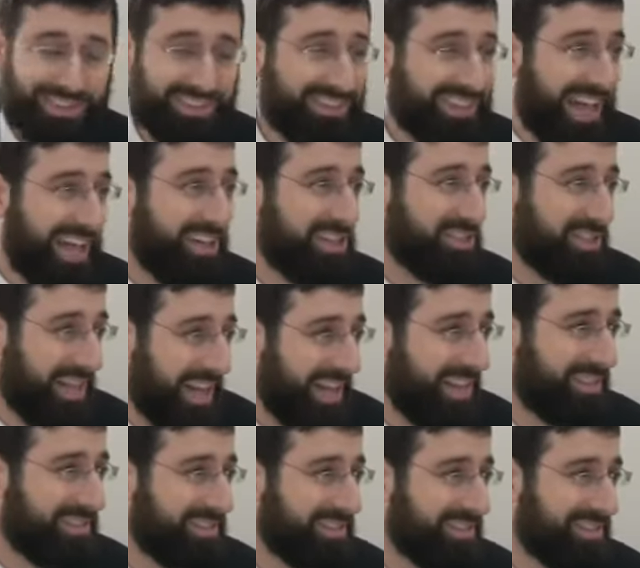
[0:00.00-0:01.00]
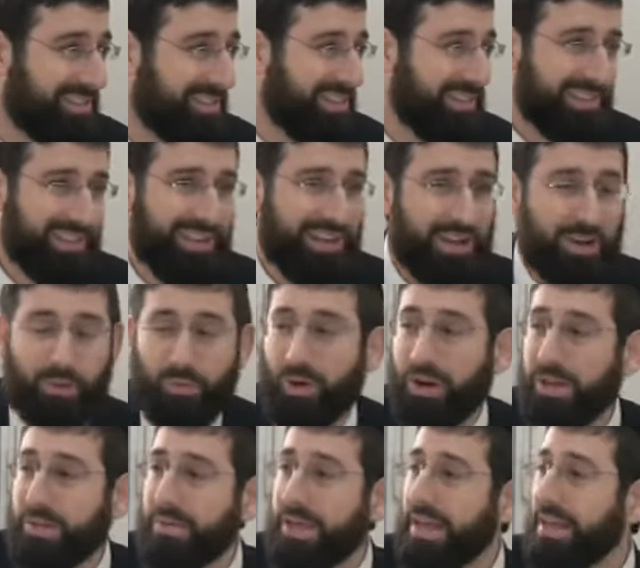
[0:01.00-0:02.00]
not a chance.
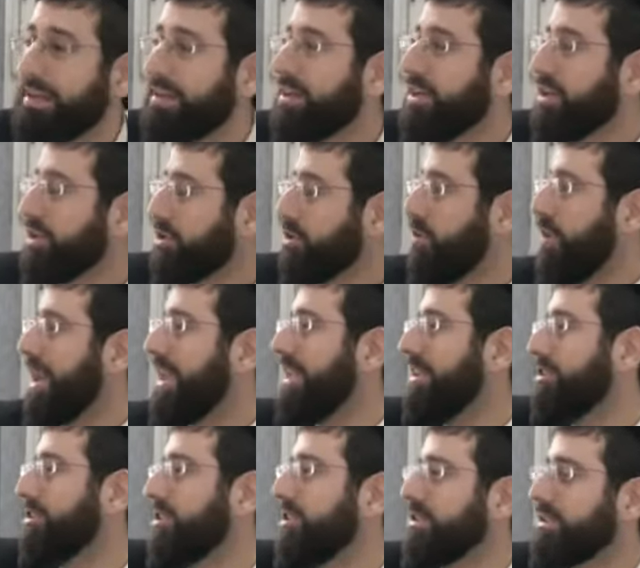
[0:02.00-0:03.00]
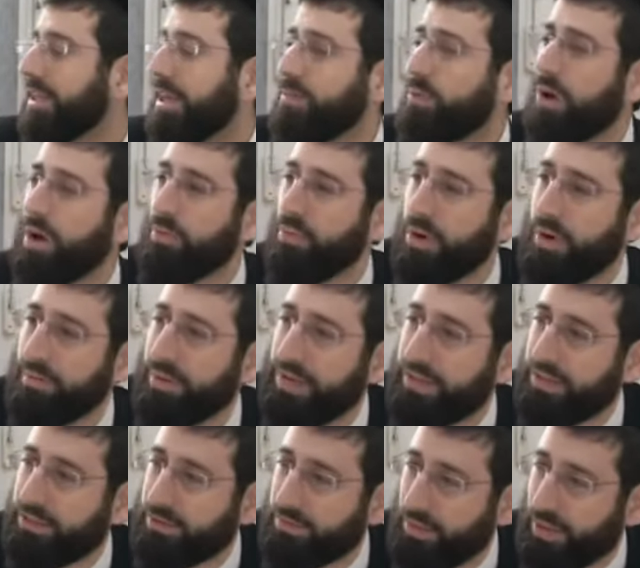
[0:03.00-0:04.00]
What do you mean? 20 Jews and one
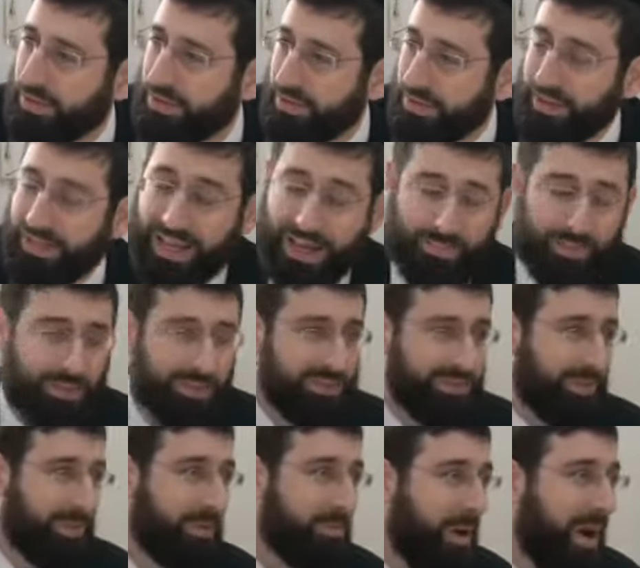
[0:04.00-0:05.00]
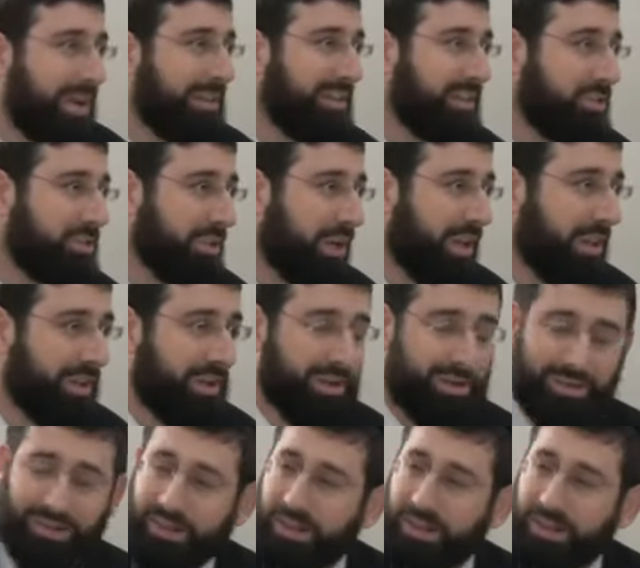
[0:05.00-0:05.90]
woman is mutter? Yeah, because they remind each other.